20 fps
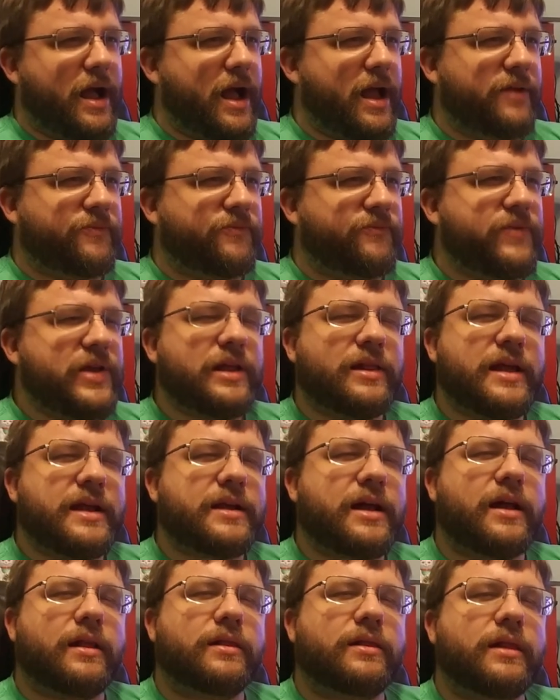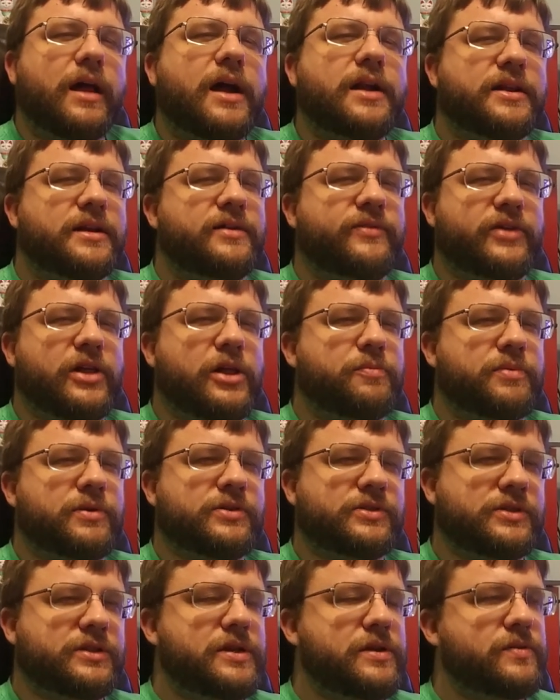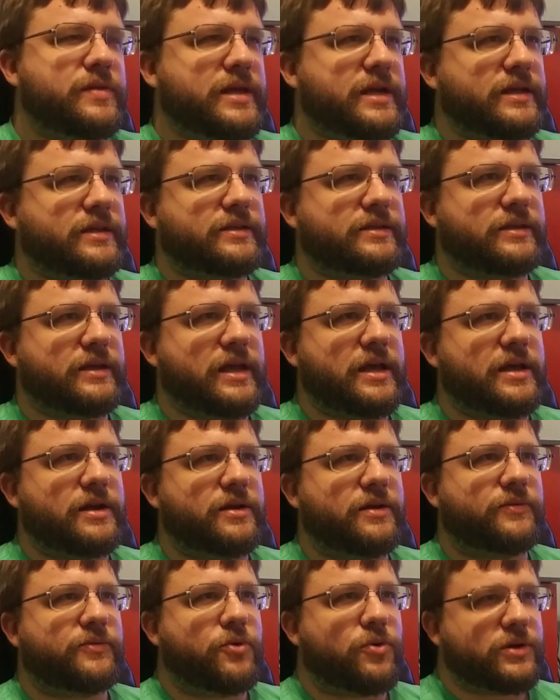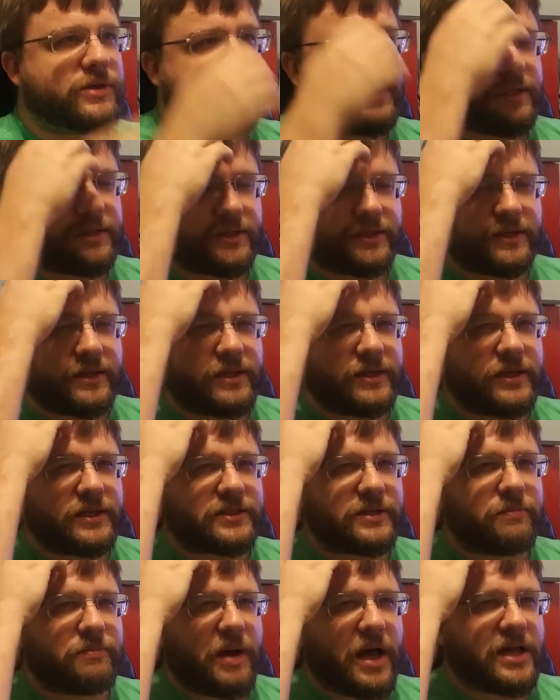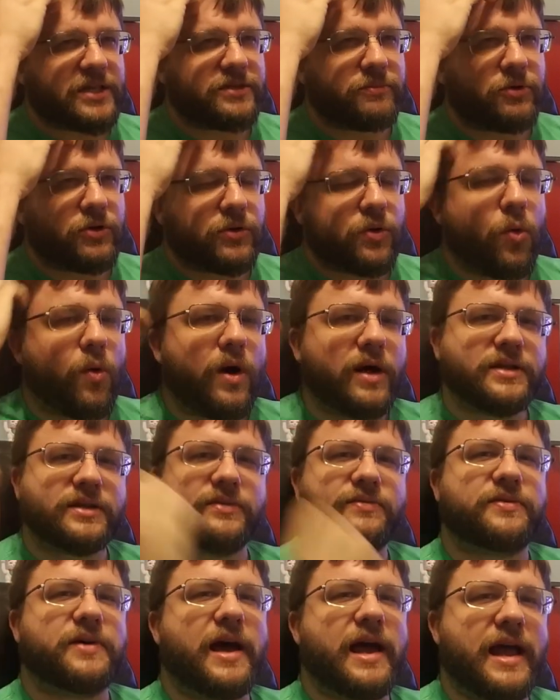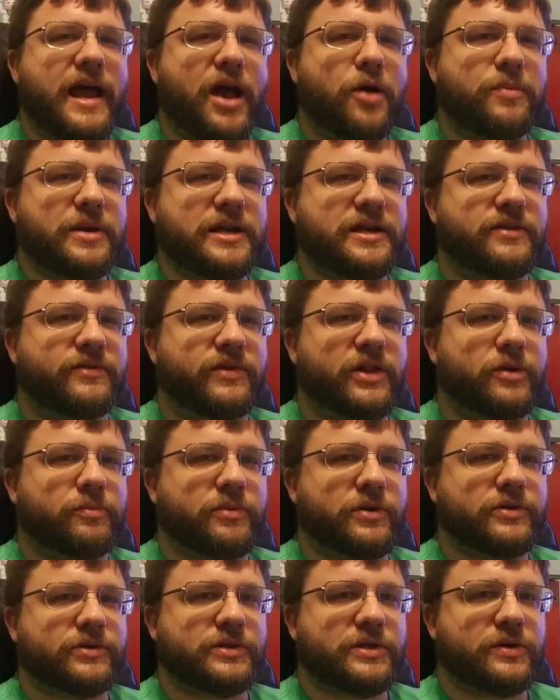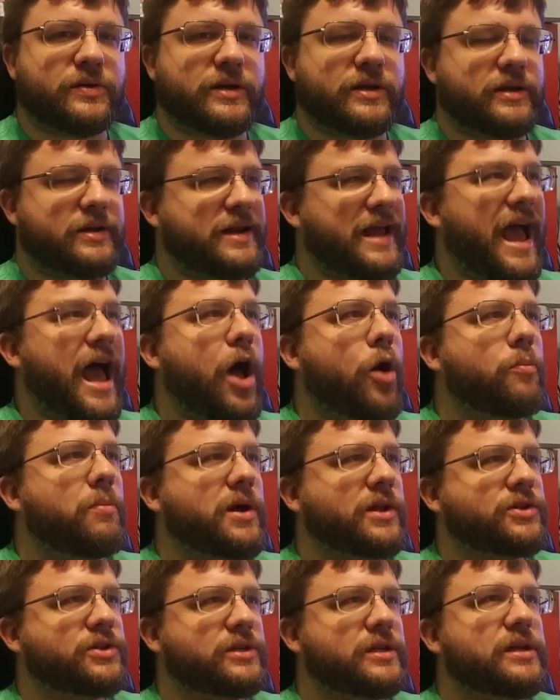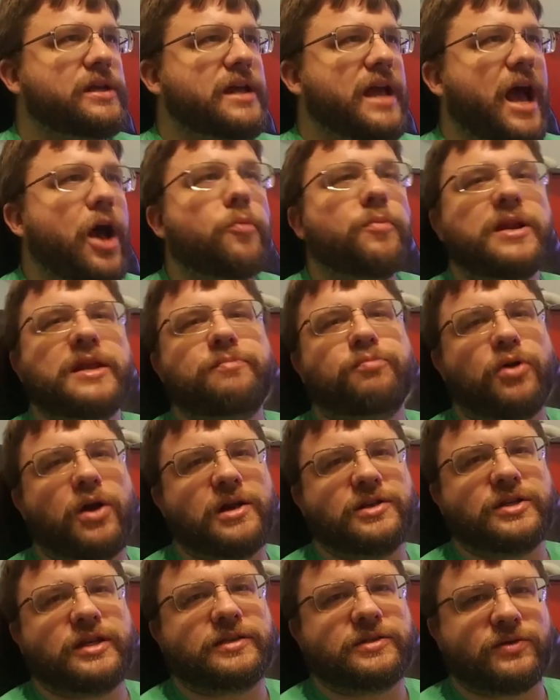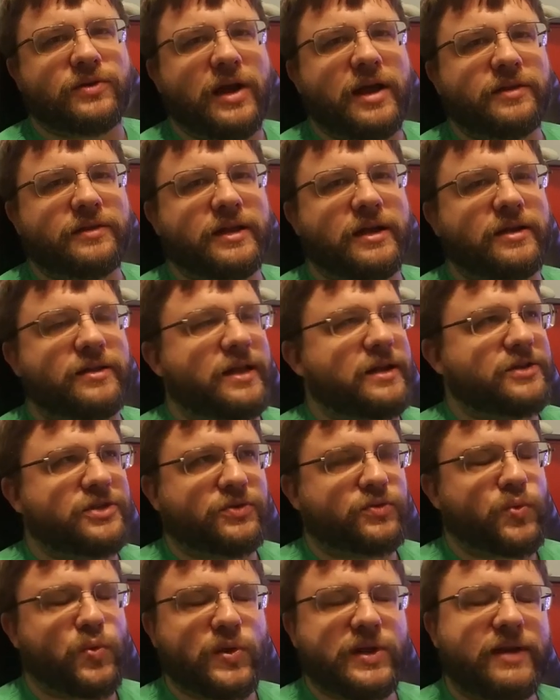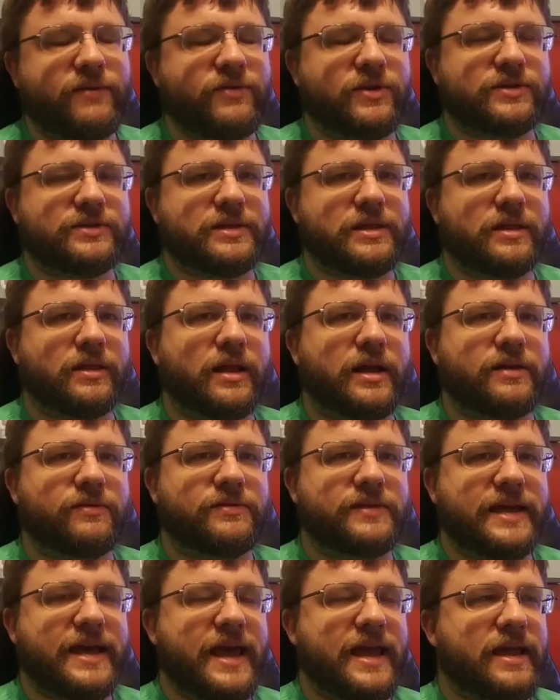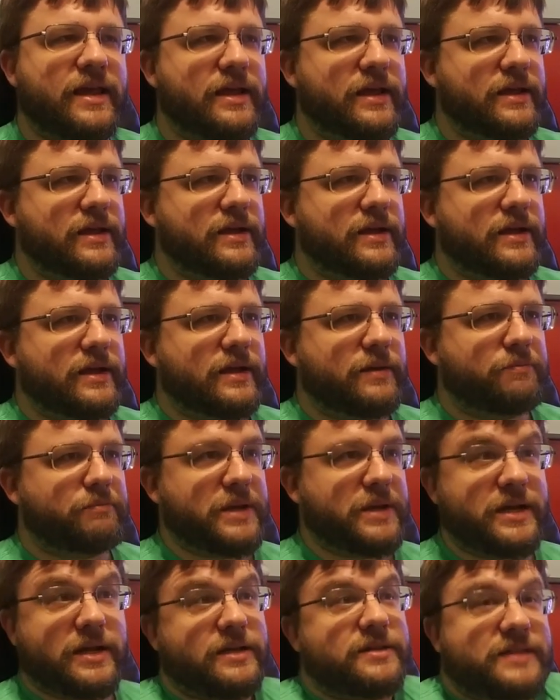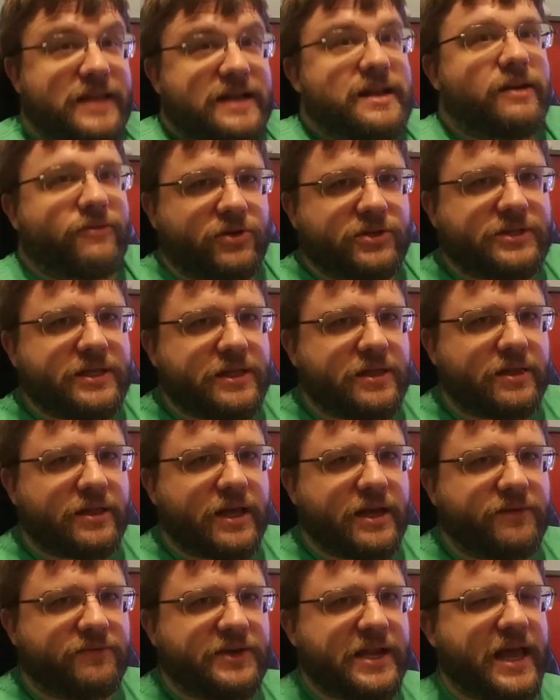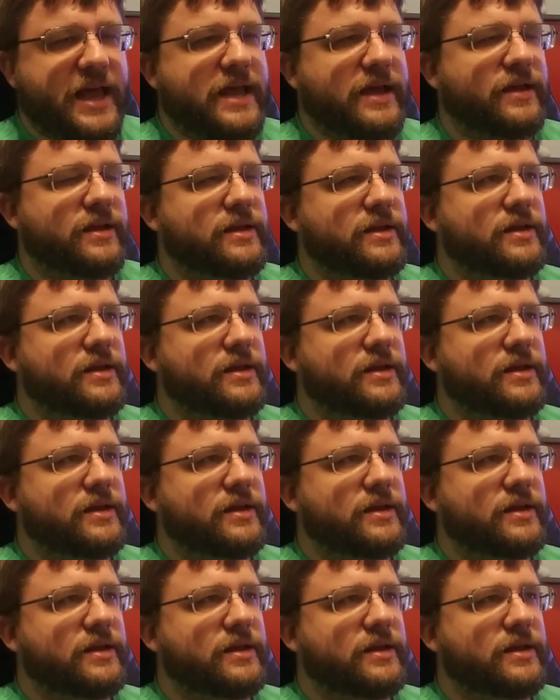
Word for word: I feel like a lot of developers do this, and of course it's it's impossible to quantify how many developers do it and how much how many projects are out there that just will never see the light of day because they never see the light of day.